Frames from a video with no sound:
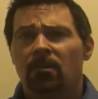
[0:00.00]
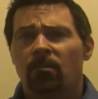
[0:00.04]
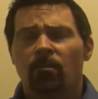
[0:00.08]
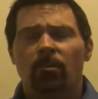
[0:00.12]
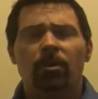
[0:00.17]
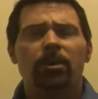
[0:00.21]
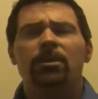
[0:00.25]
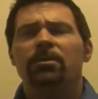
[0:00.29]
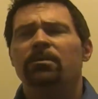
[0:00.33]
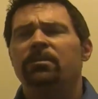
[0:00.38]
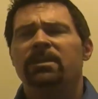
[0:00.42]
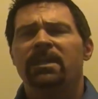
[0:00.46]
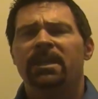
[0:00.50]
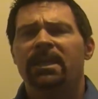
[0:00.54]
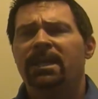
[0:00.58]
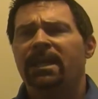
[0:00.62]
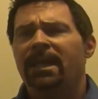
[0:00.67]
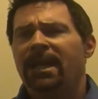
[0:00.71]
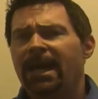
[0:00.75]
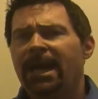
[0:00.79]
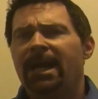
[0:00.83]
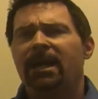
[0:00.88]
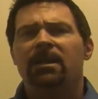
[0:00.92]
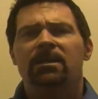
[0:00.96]
We're
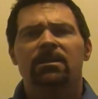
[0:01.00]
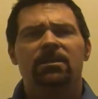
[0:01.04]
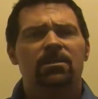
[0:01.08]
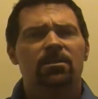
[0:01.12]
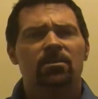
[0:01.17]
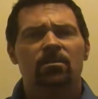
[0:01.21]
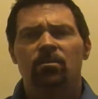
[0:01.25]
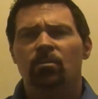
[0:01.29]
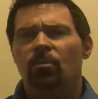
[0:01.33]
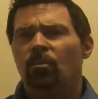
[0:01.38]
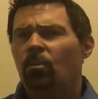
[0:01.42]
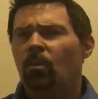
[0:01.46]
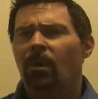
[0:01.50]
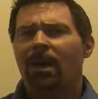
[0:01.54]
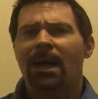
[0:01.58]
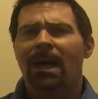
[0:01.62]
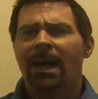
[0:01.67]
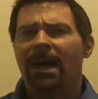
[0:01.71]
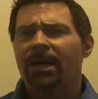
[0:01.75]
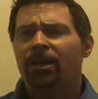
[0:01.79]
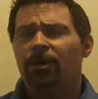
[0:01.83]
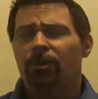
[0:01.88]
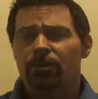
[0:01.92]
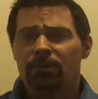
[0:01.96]
using X,
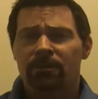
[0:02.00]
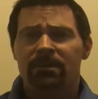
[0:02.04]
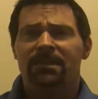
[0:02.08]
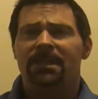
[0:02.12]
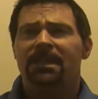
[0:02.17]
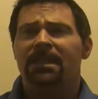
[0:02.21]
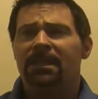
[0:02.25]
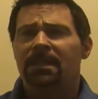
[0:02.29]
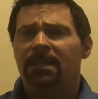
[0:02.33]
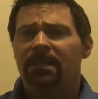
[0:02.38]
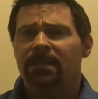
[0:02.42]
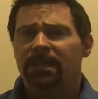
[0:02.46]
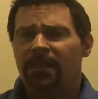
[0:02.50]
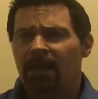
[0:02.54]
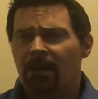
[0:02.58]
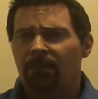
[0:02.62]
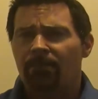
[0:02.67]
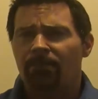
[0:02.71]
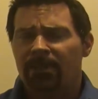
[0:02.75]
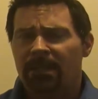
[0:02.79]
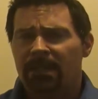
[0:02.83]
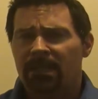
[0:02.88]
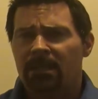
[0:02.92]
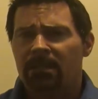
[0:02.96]
Y, or Z
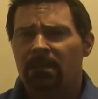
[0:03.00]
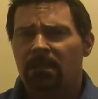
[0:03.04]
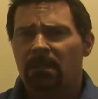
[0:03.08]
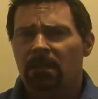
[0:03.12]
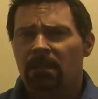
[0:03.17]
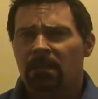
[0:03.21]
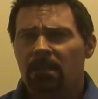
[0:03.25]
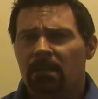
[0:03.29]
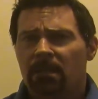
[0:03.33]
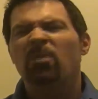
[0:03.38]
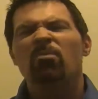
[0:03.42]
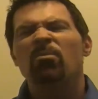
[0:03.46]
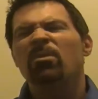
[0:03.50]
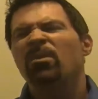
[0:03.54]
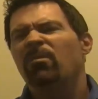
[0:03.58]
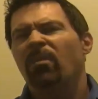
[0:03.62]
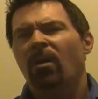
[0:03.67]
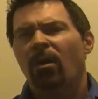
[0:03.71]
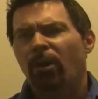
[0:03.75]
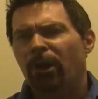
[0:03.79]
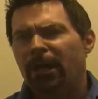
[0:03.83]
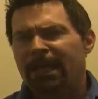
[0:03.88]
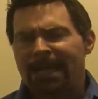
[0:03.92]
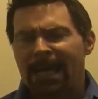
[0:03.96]
company, and then we've
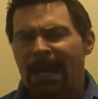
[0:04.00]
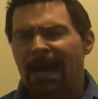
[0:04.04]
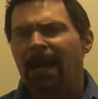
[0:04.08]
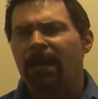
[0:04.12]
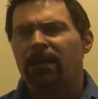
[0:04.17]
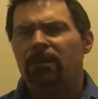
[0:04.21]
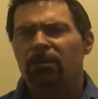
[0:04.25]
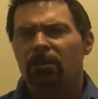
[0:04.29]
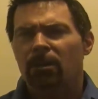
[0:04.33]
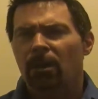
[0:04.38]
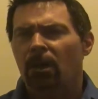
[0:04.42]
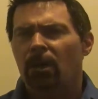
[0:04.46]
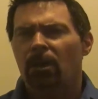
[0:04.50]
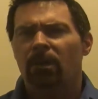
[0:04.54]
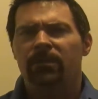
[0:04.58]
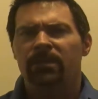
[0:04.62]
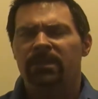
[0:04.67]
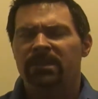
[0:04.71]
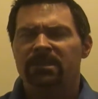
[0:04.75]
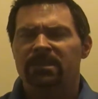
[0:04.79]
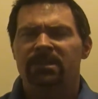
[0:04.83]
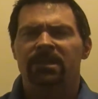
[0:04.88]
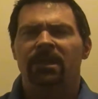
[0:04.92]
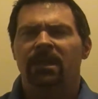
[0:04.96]
already got all
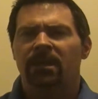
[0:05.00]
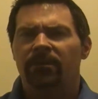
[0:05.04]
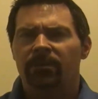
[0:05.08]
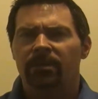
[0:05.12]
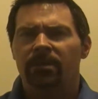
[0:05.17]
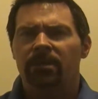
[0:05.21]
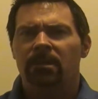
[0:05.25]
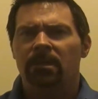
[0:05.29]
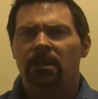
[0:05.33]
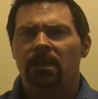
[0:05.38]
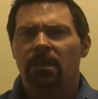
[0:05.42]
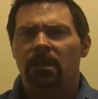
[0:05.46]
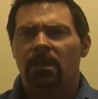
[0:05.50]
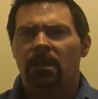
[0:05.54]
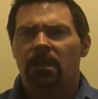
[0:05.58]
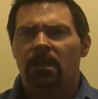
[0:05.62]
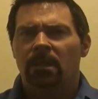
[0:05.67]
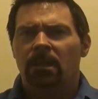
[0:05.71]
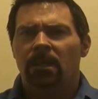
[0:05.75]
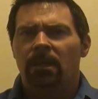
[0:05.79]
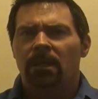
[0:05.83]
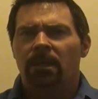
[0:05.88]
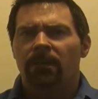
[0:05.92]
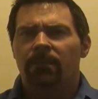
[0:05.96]
this covered.
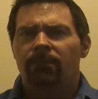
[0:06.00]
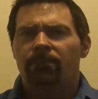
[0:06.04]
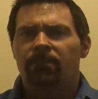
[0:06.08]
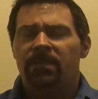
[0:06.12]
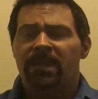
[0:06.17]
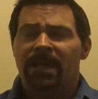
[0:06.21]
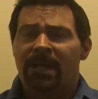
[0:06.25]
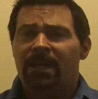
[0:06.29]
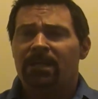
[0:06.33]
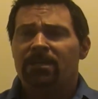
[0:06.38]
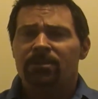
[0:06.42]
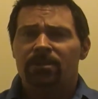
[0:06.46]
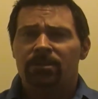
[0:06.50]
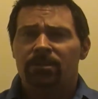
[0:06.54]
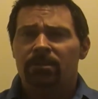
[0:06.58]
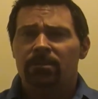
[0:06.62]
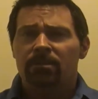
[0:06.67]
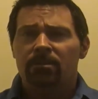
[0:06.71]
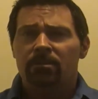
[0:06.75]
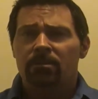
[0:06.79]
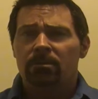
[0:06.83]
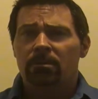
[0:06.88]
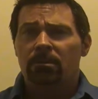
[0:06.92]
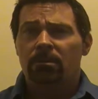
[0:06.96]
The
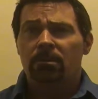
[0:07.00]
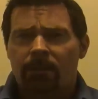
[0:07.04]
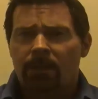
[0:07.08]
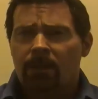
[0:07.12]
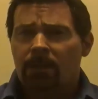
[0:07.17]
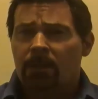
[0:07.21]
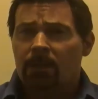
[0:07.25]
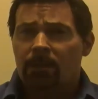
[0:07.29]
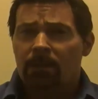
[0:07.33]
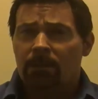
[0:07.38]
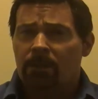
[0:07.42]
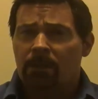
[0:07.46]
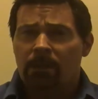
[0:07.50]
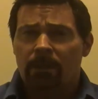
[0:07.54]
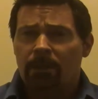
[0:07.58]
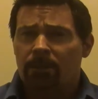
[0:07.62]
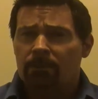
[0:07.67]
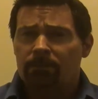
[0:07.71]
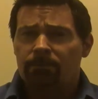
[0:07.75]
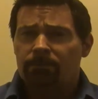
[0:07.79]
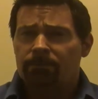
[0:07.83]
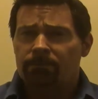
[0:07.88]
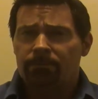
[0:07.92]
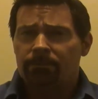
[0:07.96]
answer, no.